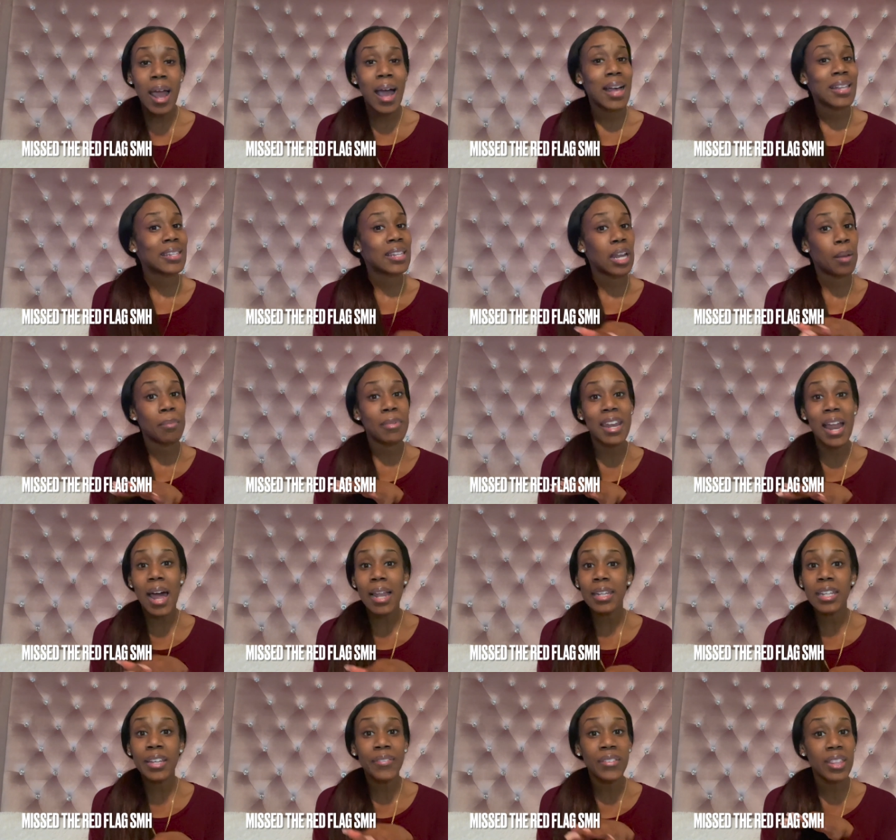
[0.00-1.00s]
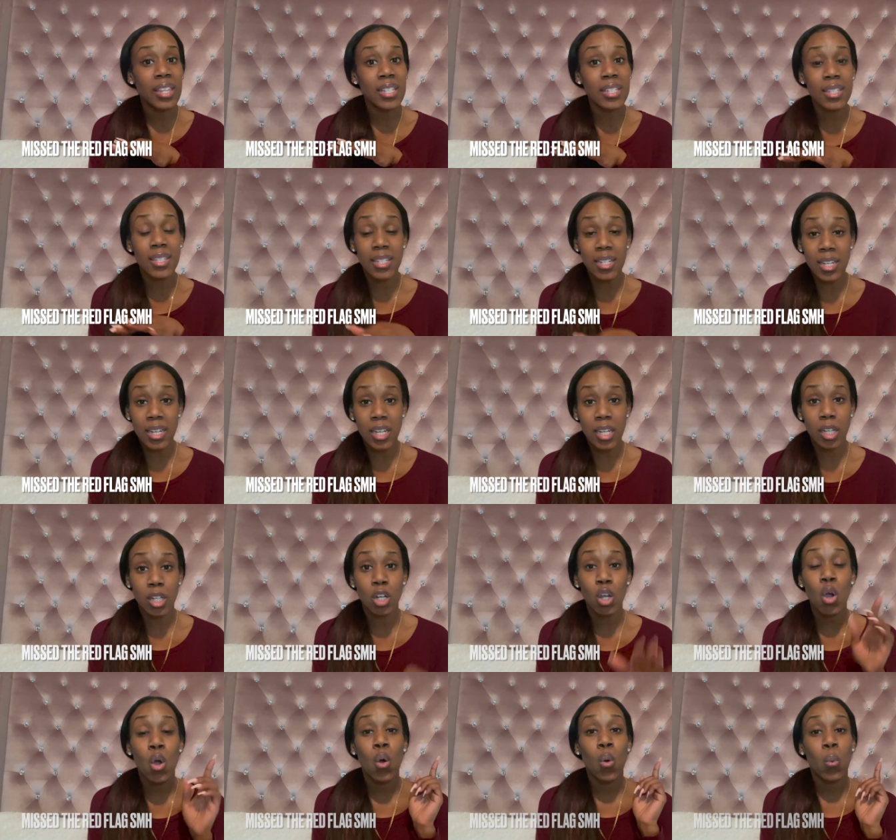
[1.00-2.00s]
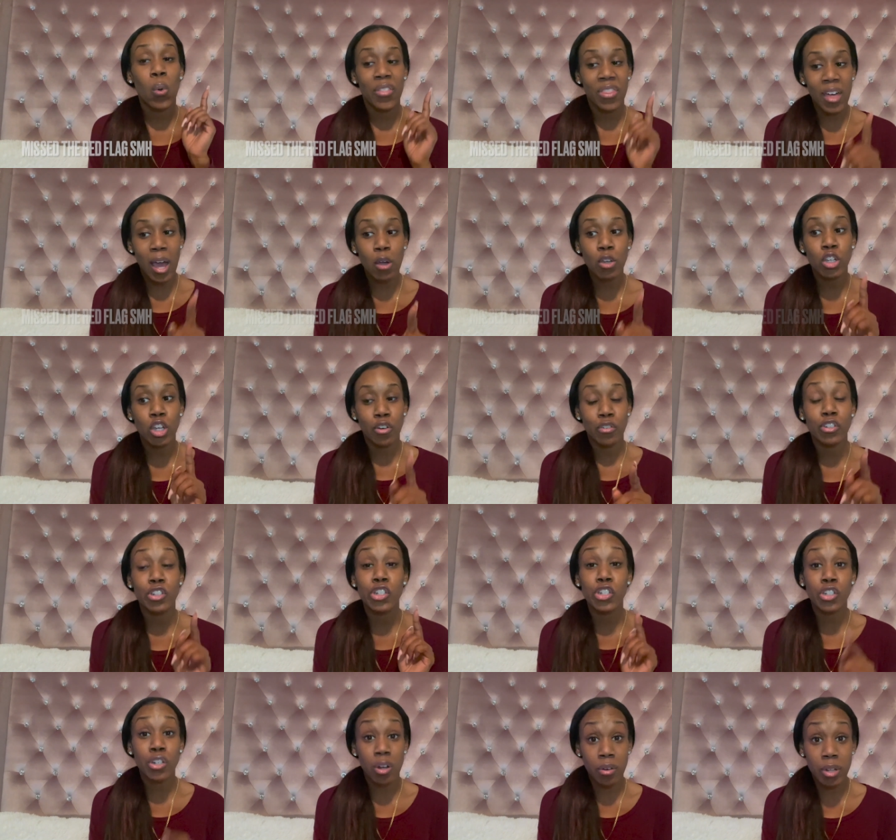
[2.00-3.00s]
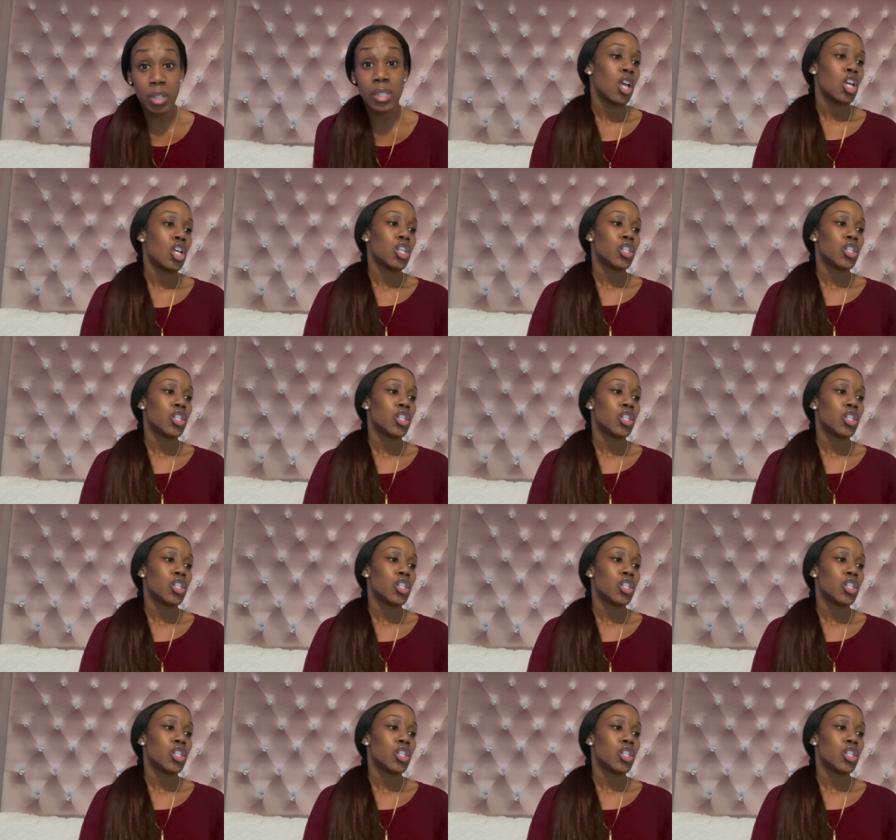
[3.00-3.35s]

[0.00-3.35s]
I said, I'm not leaving this scene without your insurance.